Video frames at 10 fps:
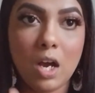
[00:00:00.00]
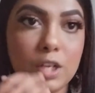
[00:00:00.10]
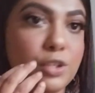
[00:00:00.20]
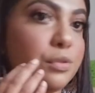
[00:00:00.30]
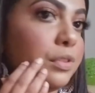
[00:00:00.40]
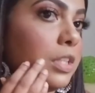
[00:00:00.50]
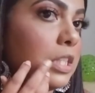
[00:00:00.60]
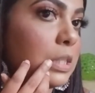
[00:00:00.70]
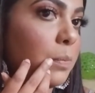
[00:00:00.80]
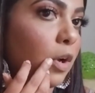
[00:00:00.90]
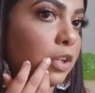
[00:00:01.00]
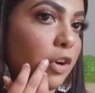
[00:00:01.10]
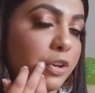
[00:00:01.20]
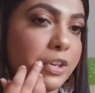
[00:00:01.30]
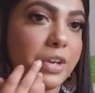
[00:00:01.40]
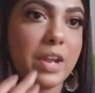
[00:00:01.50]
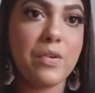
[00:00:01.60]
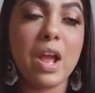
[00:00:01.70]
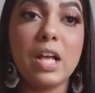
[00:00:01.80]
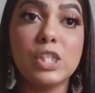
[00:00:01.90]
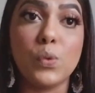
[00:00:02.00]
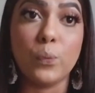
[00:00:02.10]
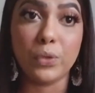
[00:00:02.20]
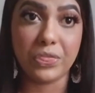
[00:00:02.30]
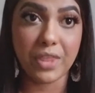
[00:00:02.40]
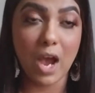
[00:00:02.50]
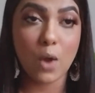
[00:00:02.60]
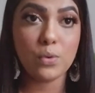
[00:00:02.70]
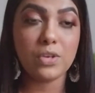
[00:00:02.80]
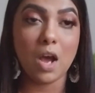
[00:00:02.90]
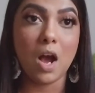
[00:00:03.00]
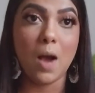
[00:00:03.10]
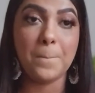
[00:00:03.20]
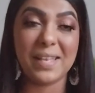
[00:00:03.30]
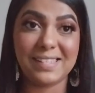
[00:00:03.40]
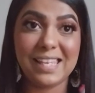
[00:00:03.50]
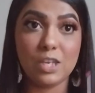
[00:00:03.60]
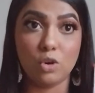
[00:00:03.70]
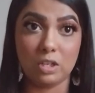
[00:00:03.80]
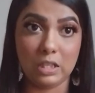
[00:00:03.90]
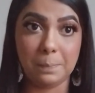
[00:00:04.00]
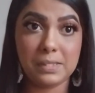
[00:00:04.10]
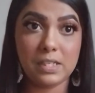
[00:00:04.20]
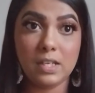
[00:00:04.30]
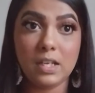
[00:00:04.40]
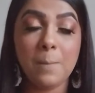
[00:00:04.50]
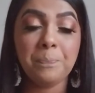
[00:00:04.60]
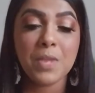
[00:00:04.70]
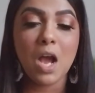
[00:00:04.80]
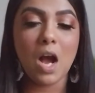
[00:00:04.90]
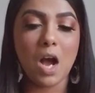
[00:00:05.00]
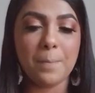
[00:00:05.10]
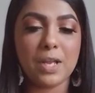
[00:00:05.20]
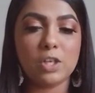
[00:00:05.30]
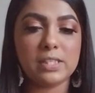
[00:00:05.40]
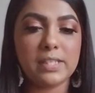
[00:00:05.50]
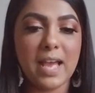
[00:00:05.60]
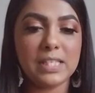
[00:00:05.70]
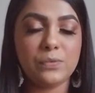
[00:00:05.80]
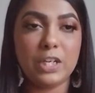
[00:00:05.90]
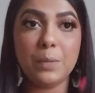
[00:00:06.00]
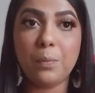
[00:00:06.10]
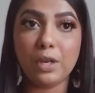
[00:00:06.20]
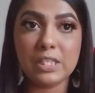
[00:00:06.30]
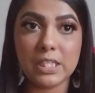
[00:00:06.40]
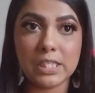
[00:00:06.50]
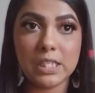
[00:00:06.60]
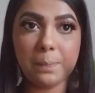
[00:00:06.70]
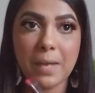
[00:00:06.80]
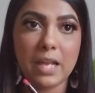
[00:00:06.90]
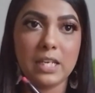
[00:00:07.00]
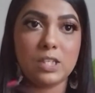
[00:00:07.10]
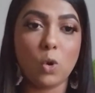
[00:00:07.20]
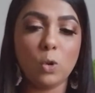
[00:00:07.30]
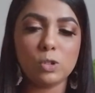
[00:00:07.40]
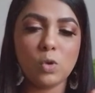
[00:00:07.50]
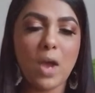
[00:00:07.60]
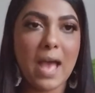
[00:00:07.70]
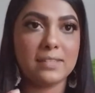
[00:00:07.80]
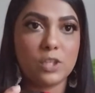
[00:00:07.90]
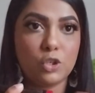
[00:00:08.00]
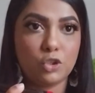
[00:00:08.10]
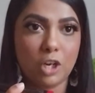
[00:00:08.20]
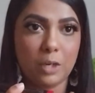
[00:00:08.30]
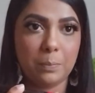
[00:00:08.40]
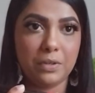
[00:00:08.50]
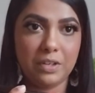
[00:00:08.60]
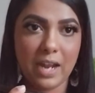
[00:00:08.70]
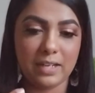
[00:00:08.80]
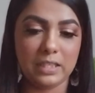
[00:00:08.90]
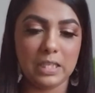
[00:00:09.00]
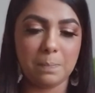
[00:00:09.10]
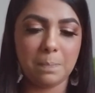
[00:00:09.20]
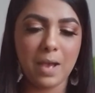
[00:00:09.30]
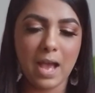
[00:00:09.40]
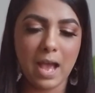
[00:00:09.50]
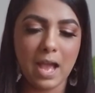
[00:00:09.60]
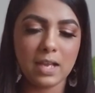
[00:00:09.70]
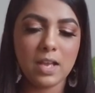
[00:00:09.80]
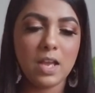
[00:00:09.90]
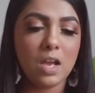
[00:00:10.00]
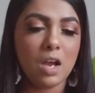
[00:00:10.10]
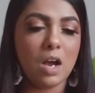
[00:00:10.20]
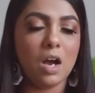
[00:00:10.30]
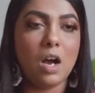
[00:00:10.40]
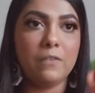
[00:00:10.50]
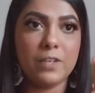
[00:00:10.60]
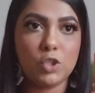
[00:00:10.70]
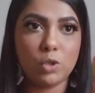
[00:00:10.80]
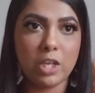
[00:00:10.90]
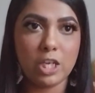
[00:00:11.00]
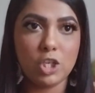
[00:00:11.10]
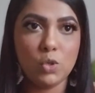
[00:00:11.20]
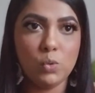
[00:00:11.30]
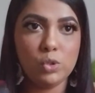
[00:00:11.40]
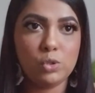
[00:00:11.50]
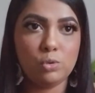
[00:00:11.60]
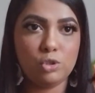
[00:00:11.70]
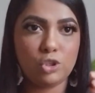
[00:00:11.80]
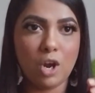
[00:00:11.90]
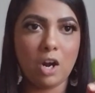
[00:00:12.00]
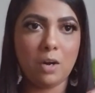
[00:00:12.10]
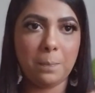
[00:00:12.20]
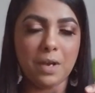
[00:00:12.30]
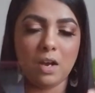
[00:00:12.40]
to the small corner areas without pressing your lipstick, because it has very pointy tip, and it also has a sharpener at the back which you can use to sharp